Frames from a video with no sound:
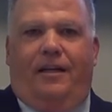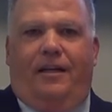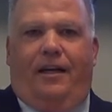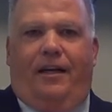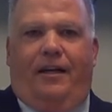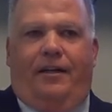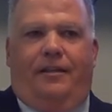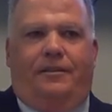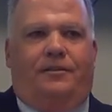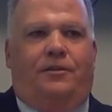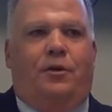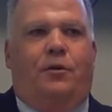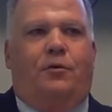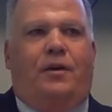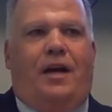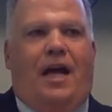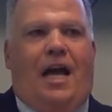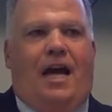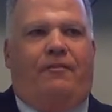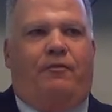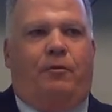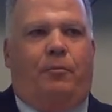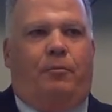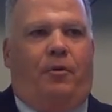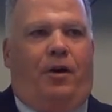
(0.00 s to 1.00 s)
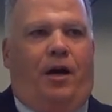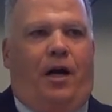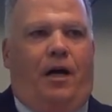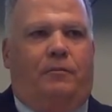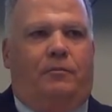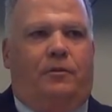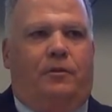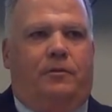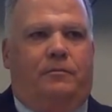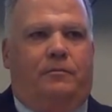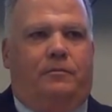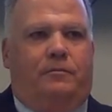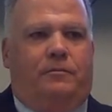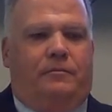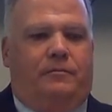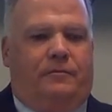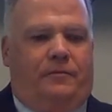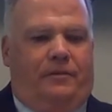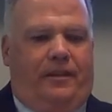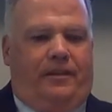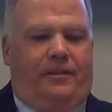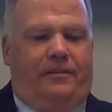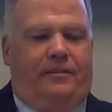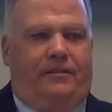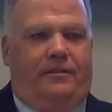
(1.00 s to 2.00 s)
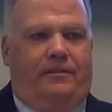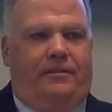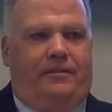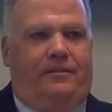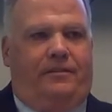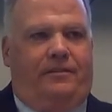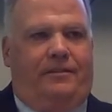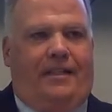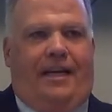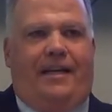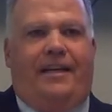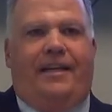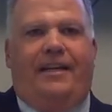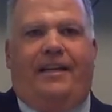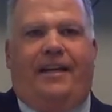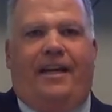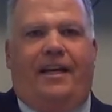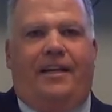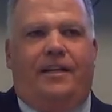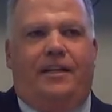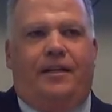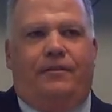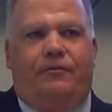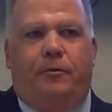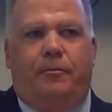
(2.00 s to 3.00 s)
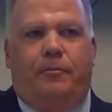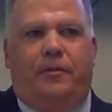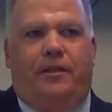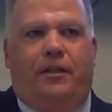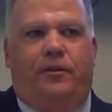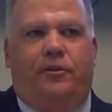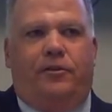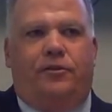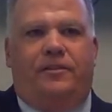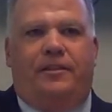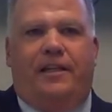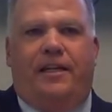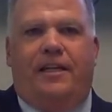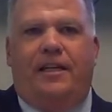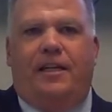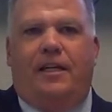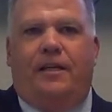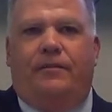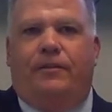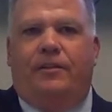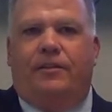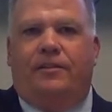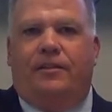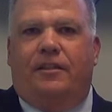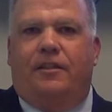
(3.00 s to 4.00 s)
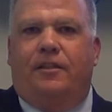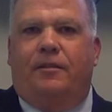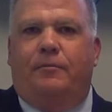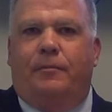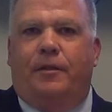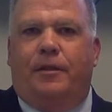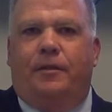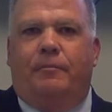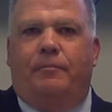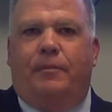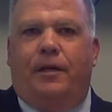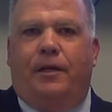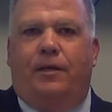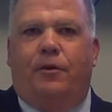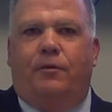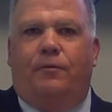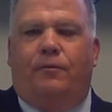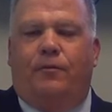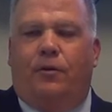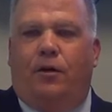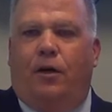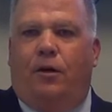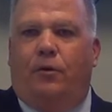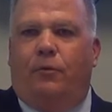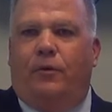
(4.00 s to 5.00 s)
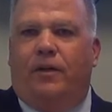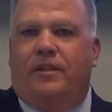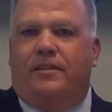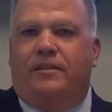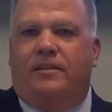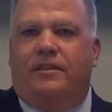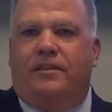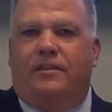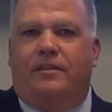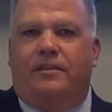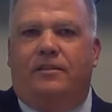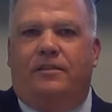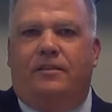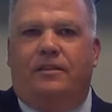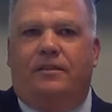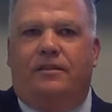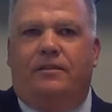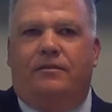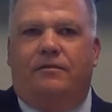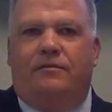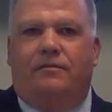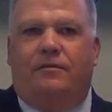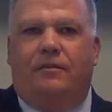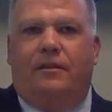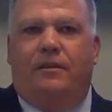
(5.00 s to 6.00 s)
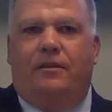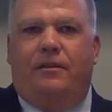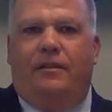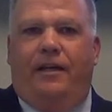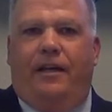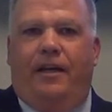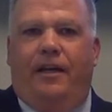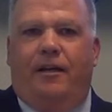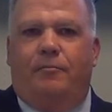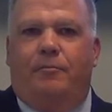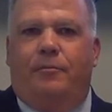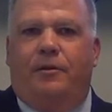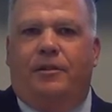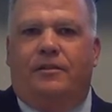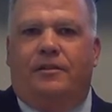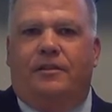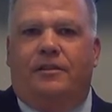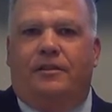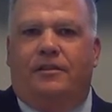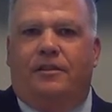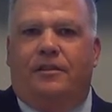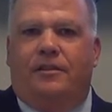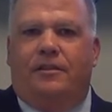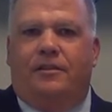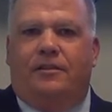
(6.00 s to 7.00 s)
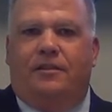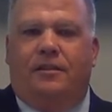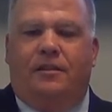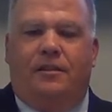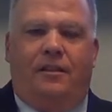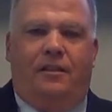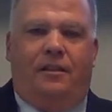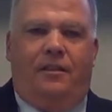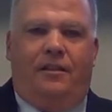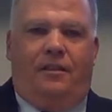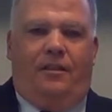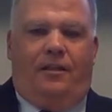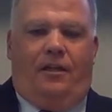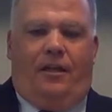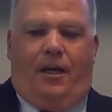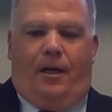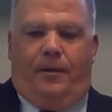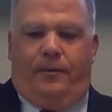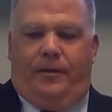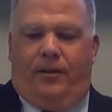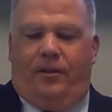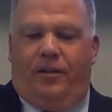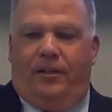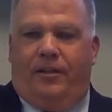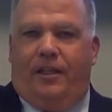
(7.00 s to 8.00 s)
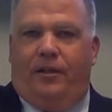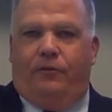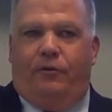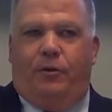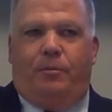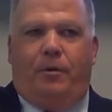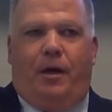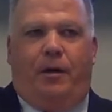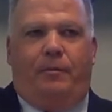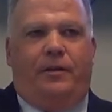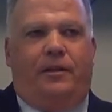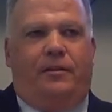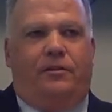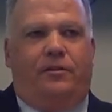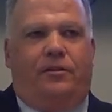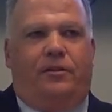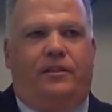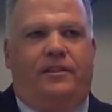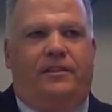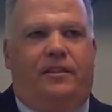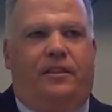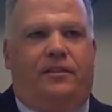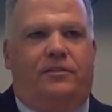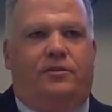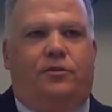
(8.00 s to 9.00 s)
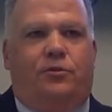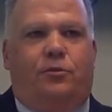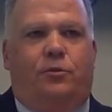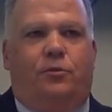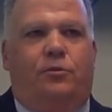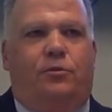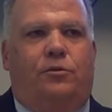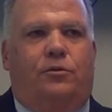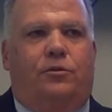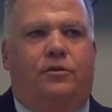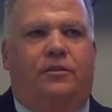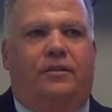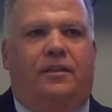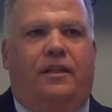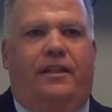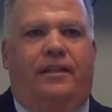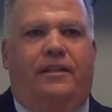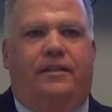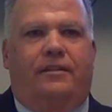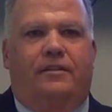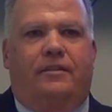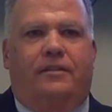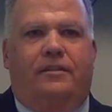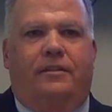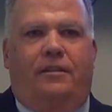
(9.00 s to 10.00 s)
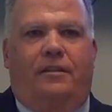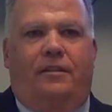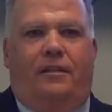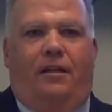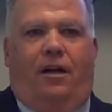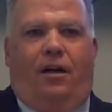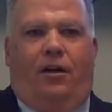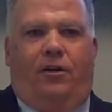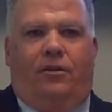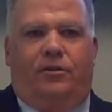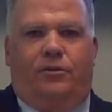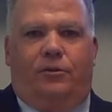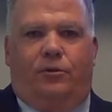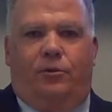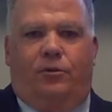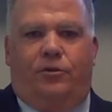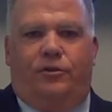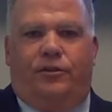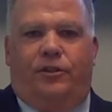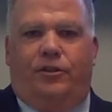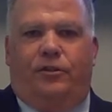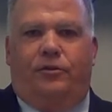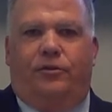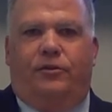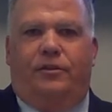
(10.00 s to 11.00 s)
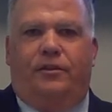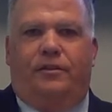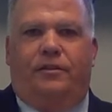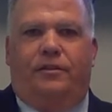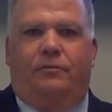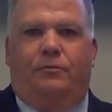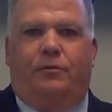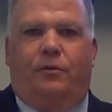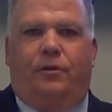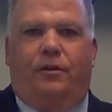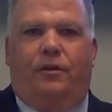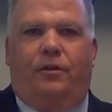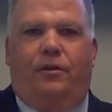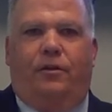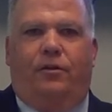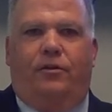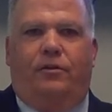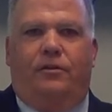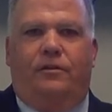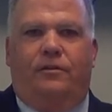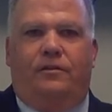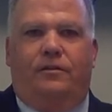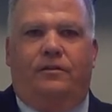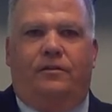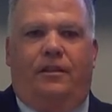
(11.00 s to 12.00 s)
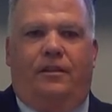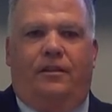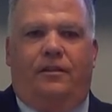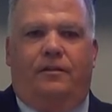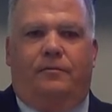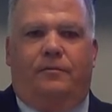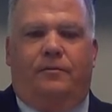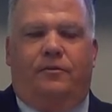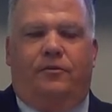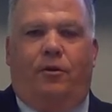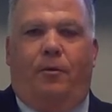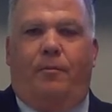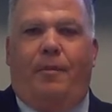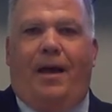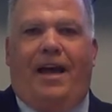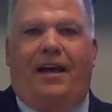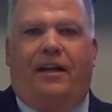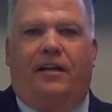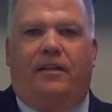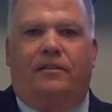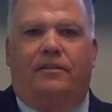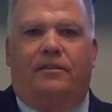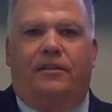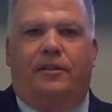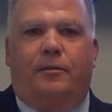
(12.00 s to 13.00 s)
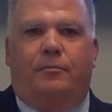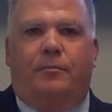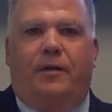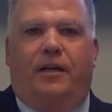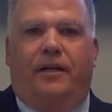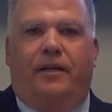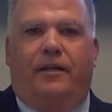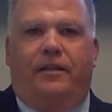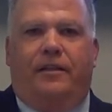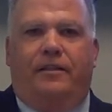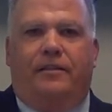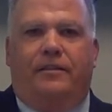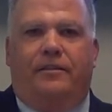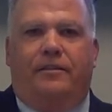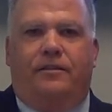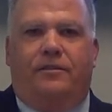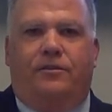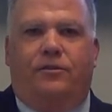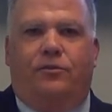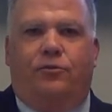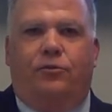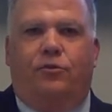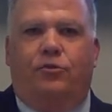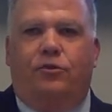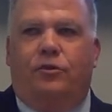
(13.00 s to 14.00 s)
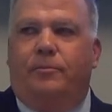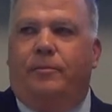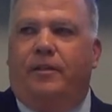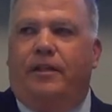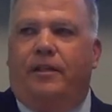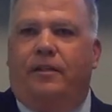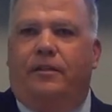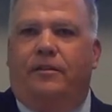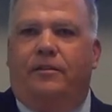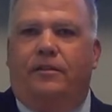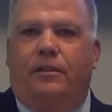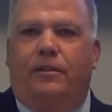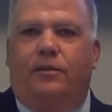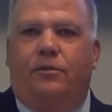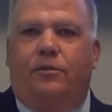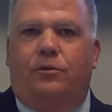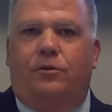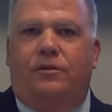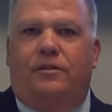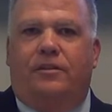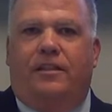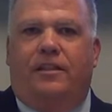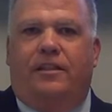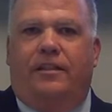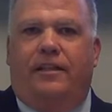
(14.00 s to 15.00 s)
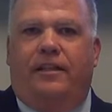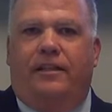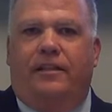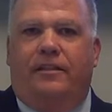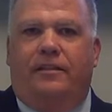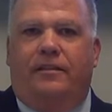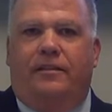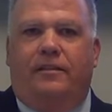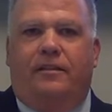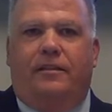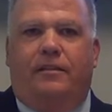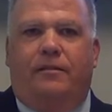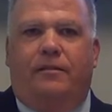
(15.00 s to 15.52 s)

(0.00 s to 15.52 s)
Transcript: I don't have a problem taking the idea from another state if it's going to be better for our residents and businesses. Another thing we probably learned is on schools. I mean, our school children were hurt dramatically by schools being closed and then